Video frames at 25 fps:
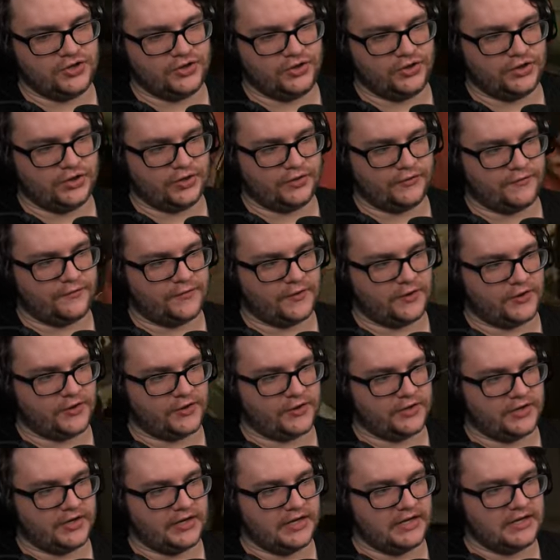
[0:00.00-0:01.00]
a little
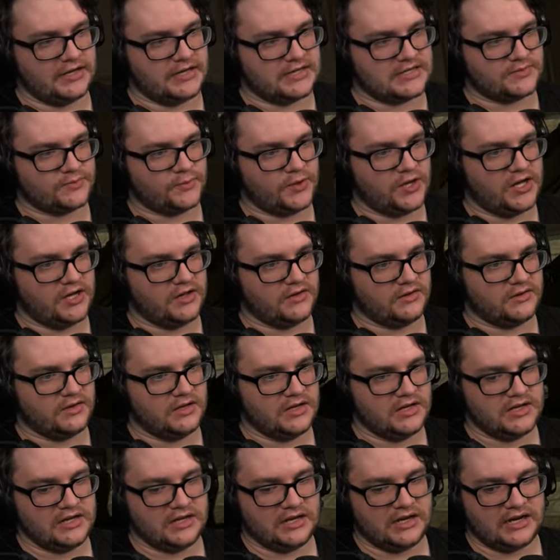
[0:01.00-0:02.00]
further in as well,
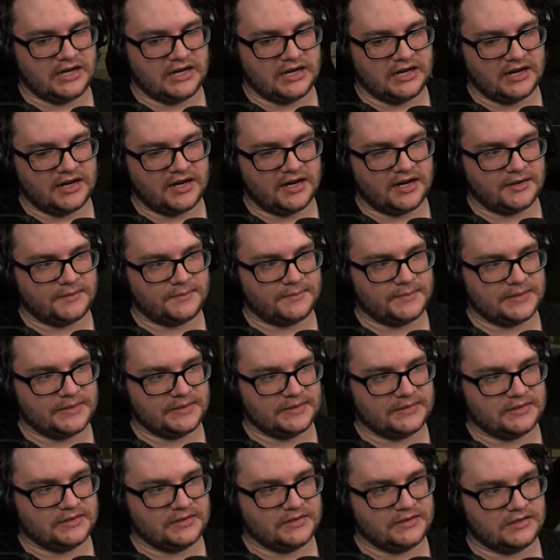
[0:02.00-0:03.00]
um,
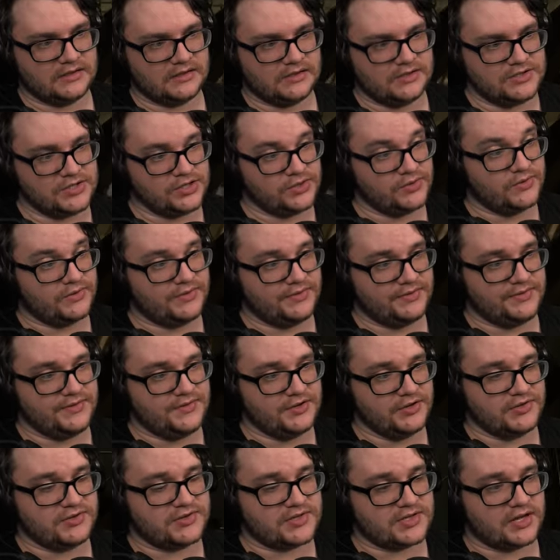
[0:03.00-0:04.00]
do
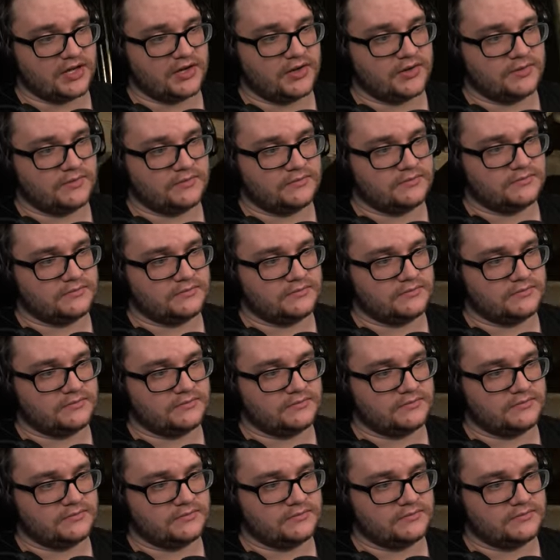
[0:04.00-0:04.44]
do so